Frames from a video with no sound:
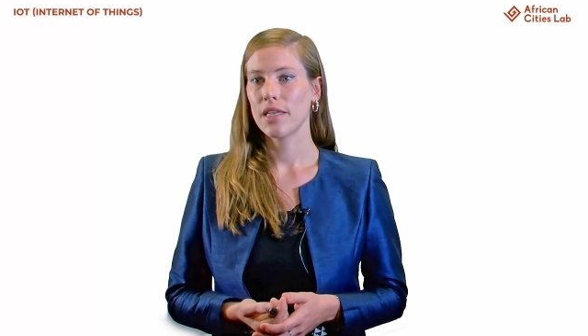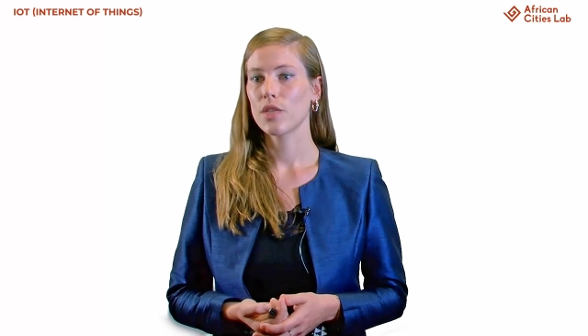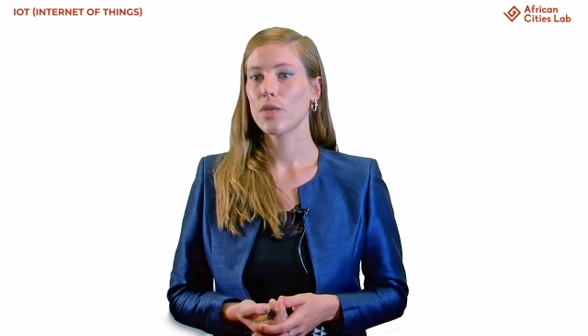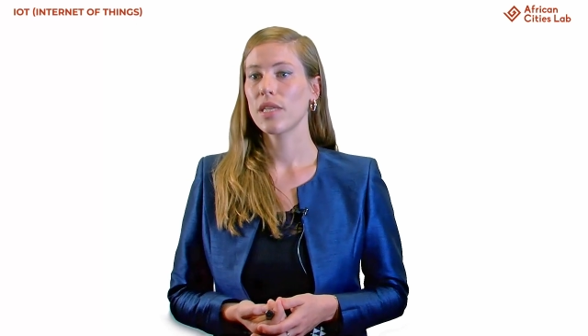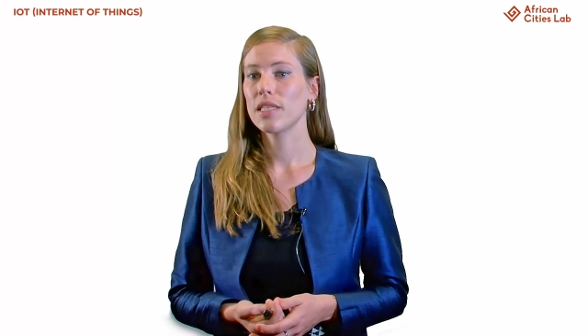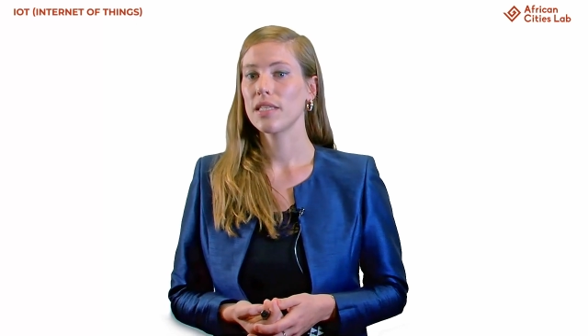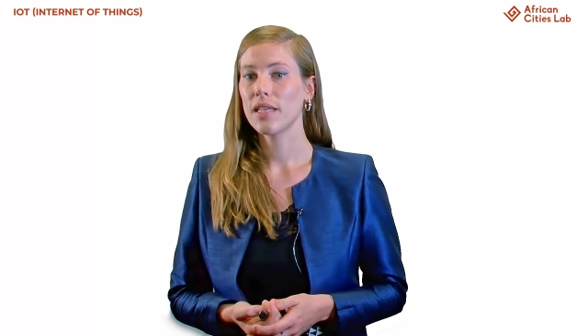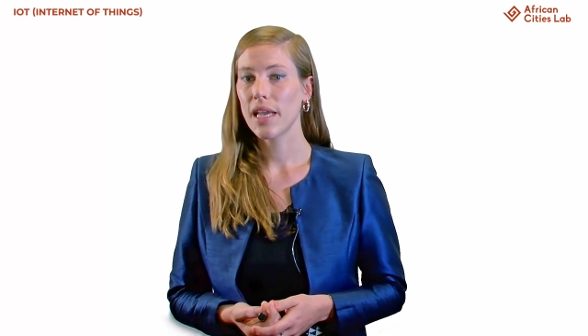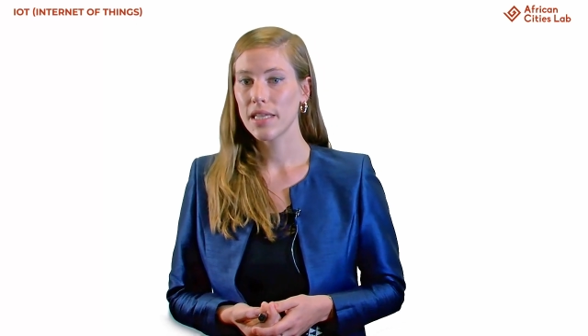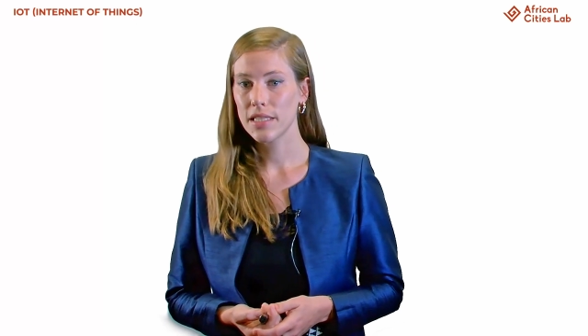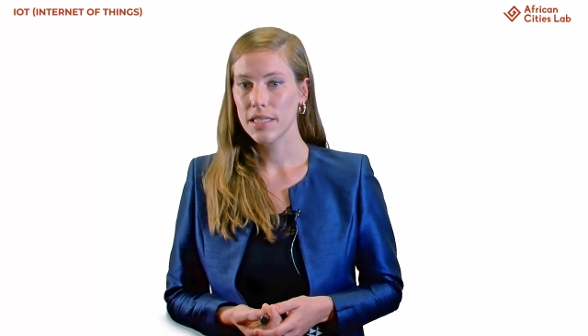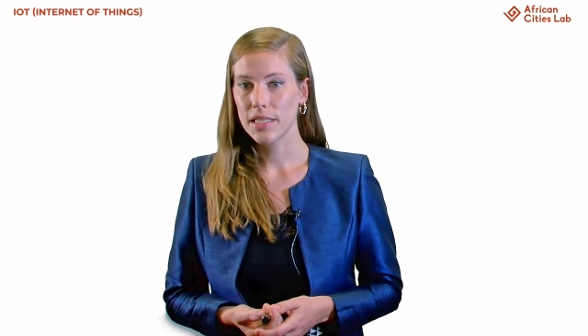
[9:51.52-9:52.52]
In
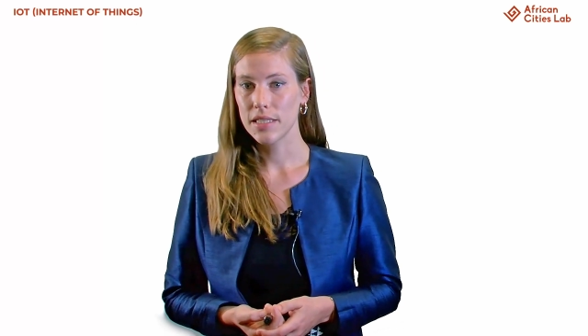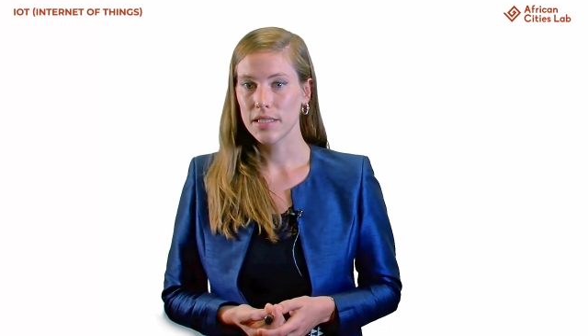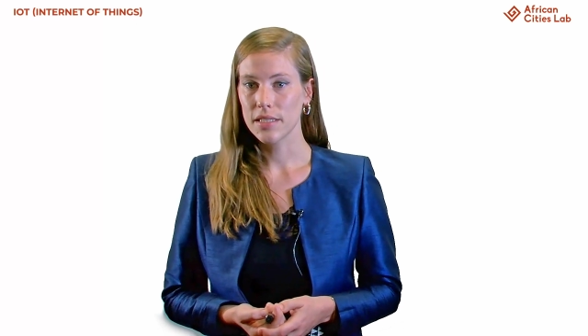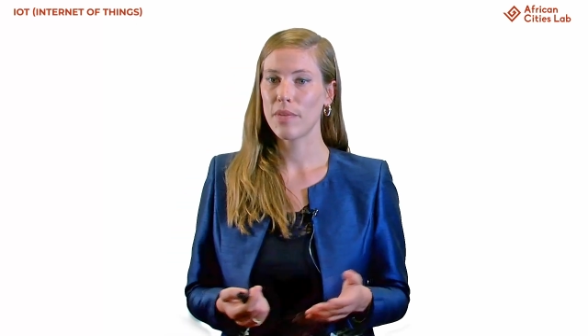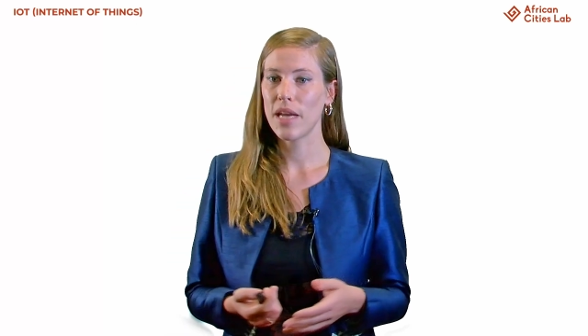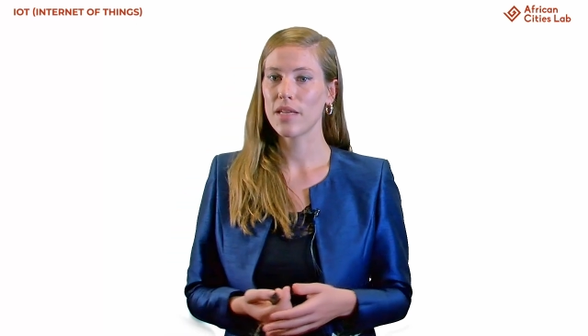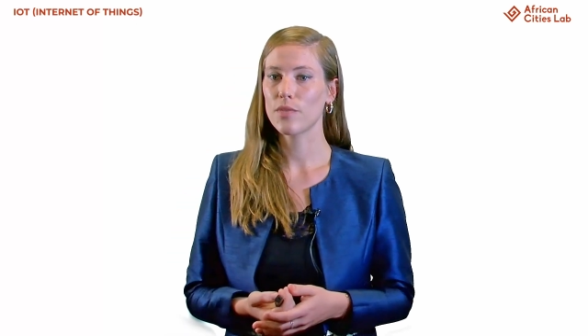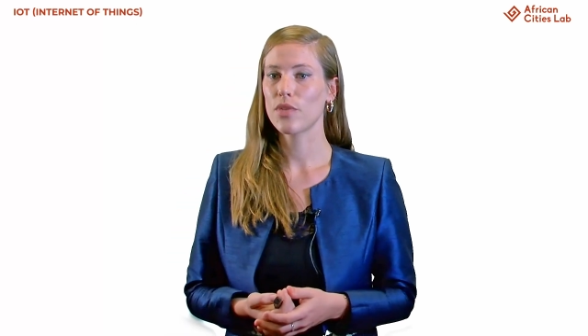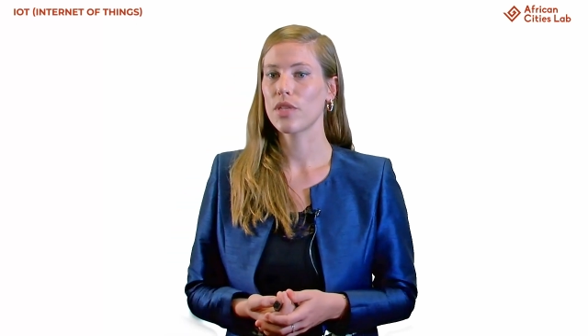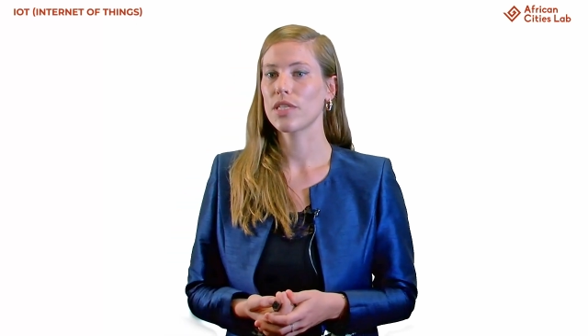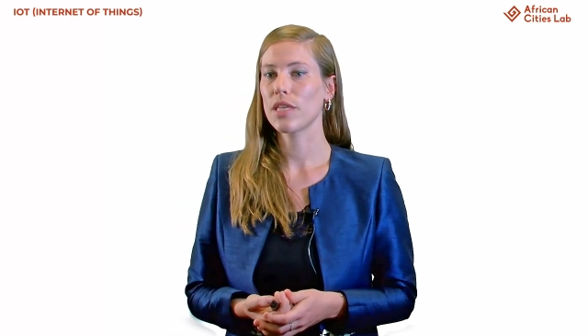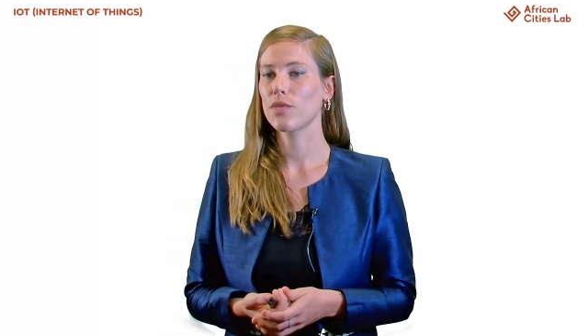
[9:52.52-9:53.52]
2019, pilot
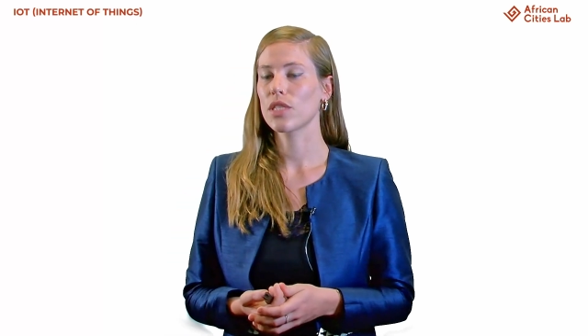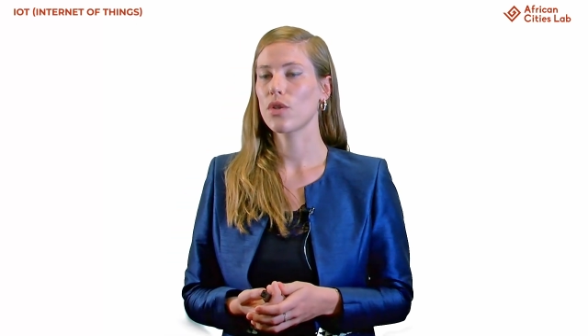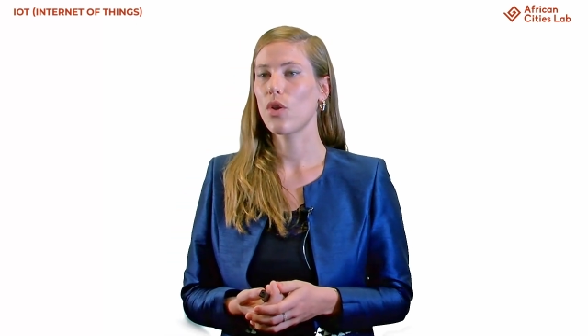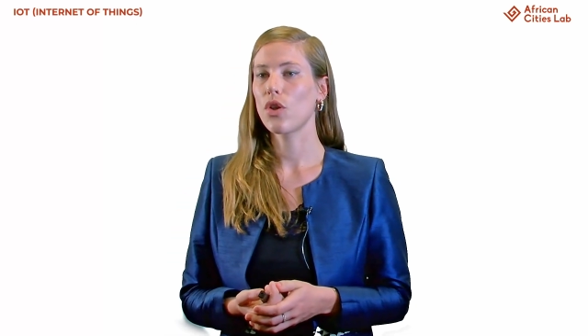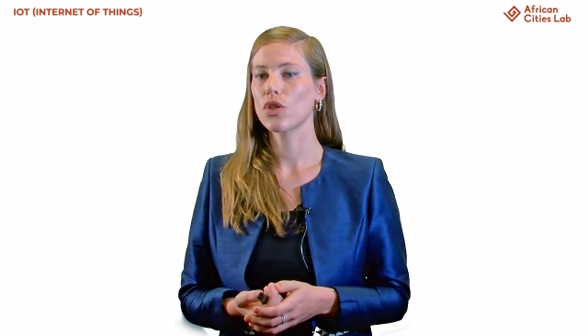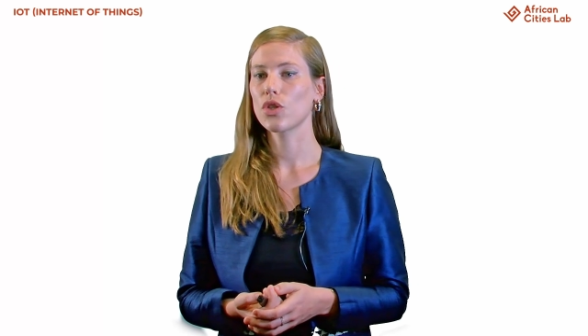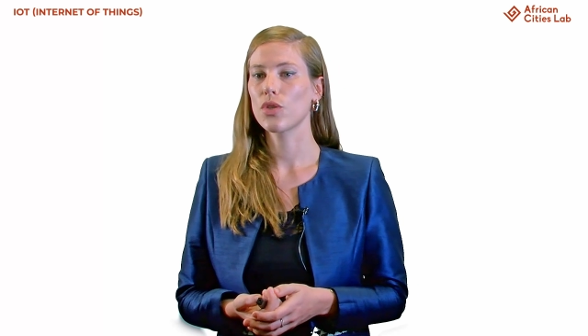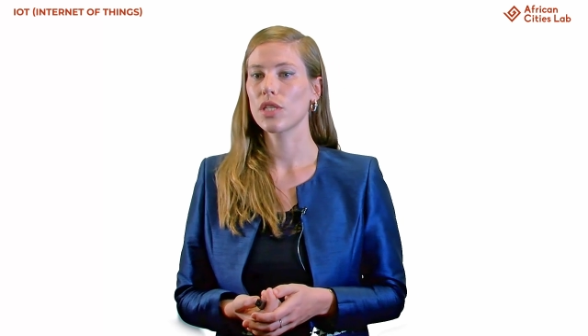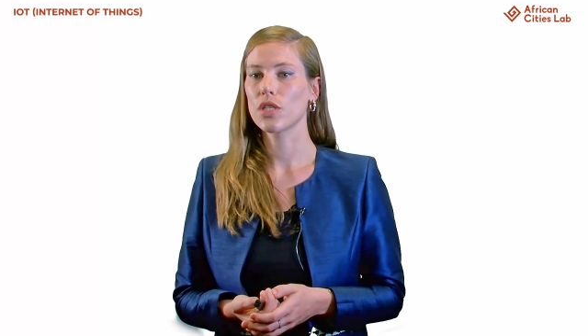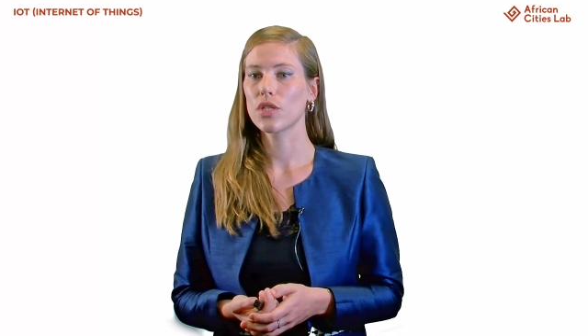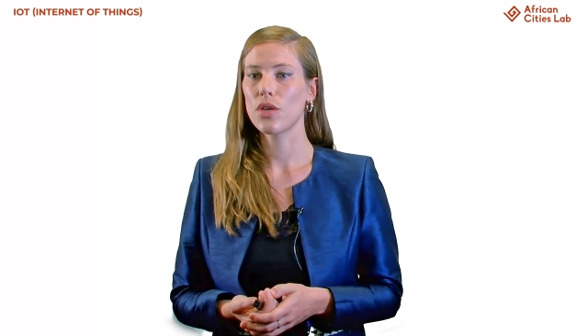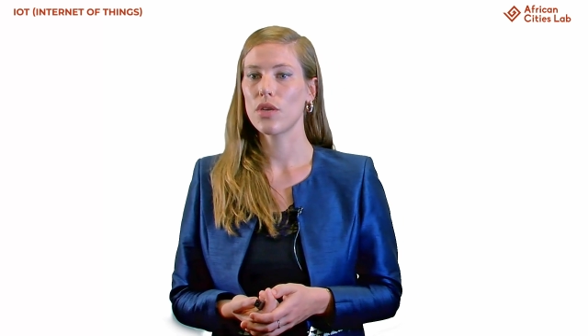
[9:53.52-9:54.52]
project was launched to
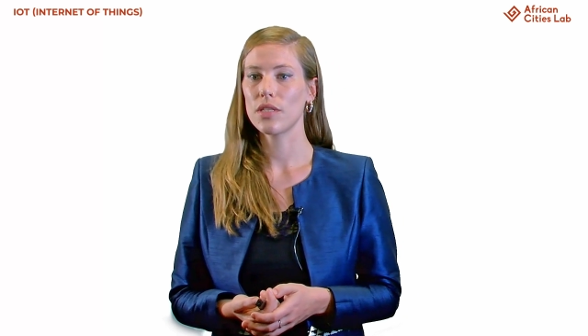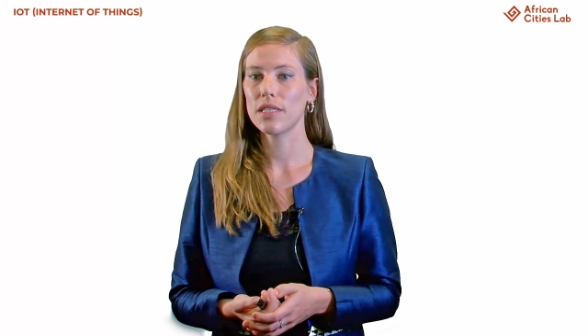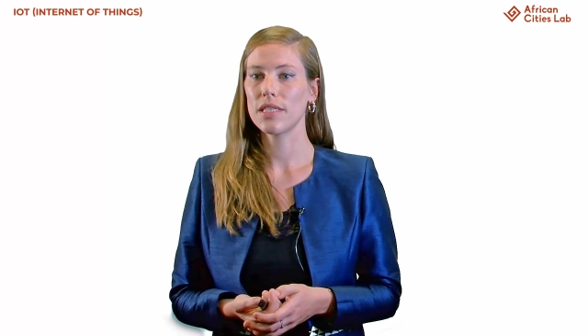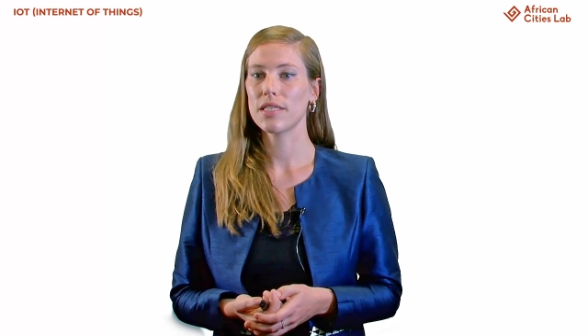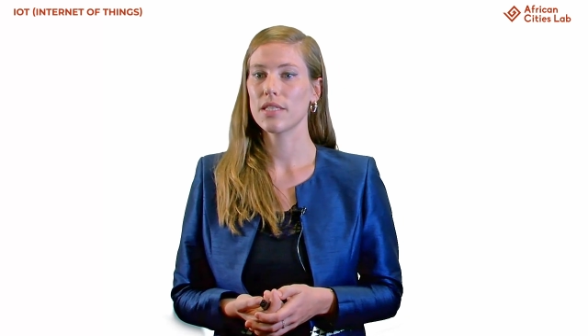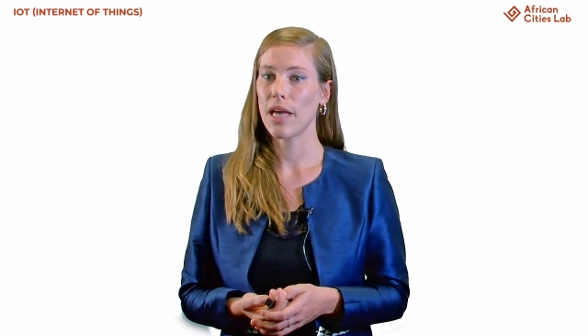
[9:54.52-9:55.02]
install these